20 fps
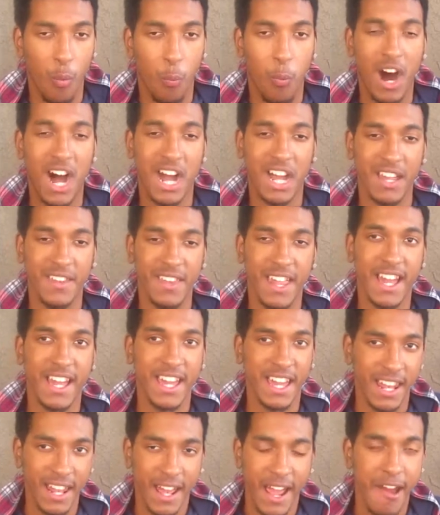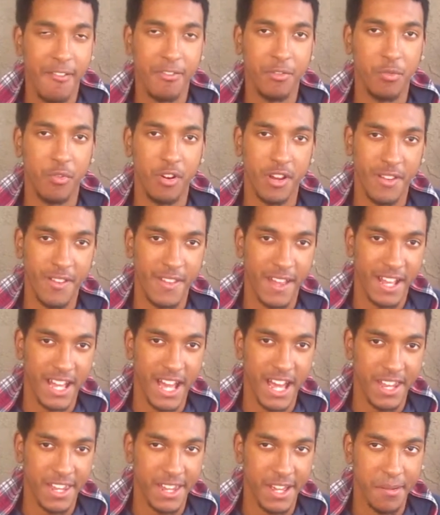Why can they get everyone in their
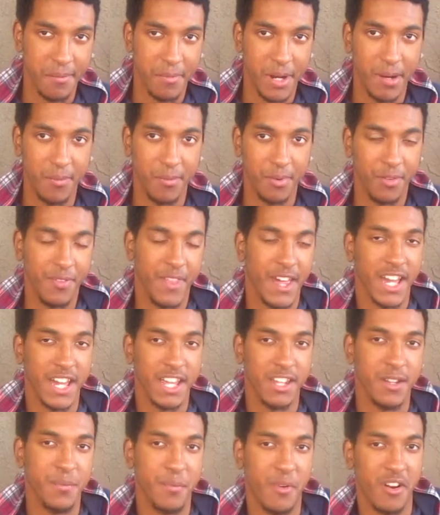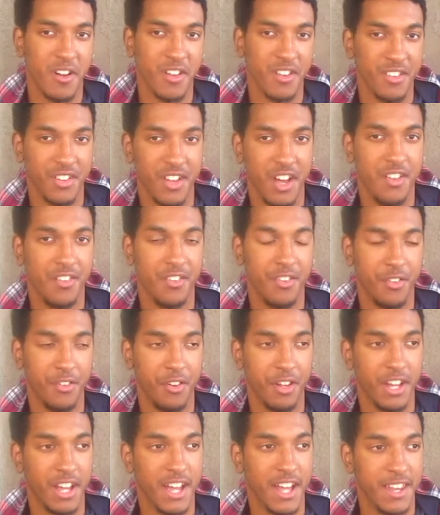goddamn mama? They get DeMarcus Cousins
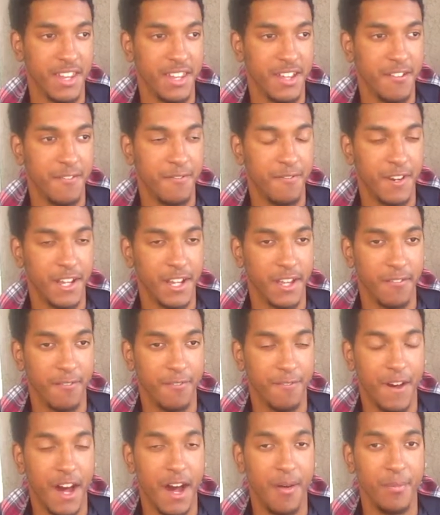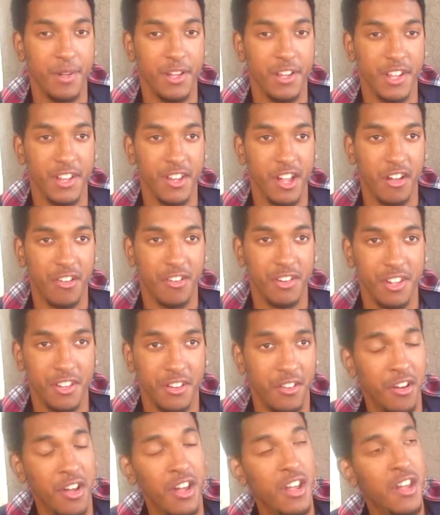on a goddamn freaking $5 million deal.